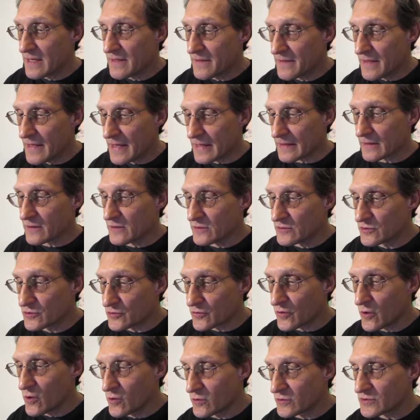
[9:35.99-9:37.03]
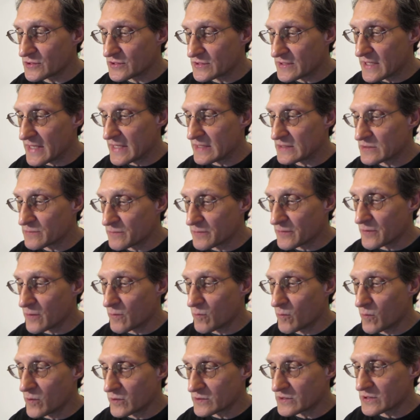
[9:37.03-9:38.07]
That control states with the
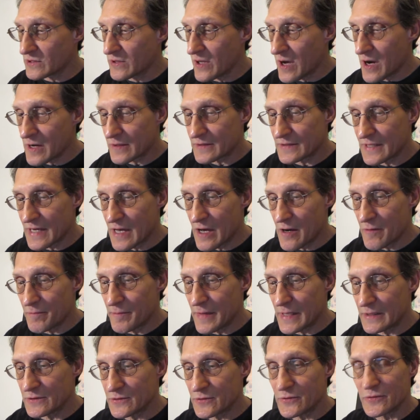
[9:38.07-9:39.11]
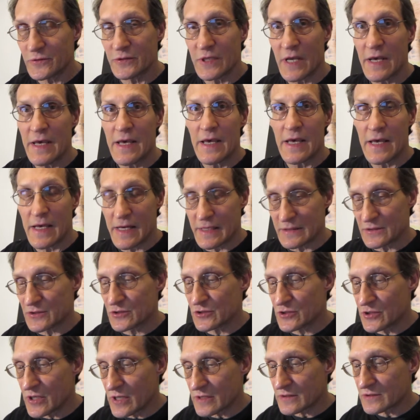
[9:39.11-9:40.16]
worst lockdown measures? As
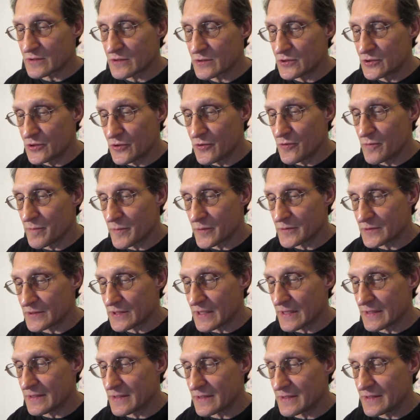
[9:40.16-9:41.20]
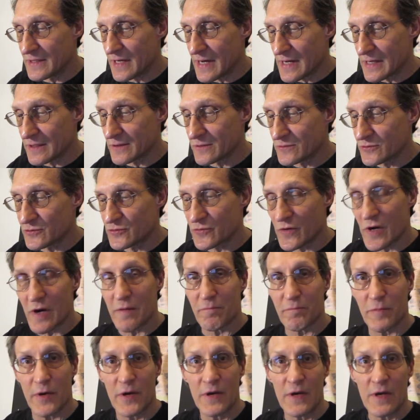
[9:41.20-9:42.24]
Chuck Schumer said to Donald
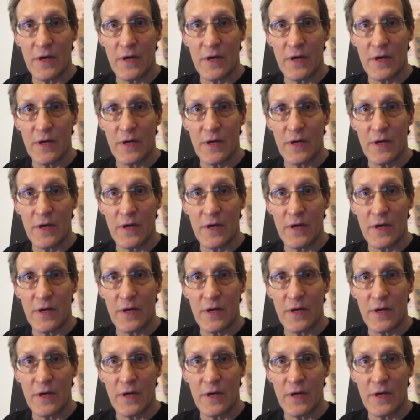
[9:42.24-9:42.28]
Trump,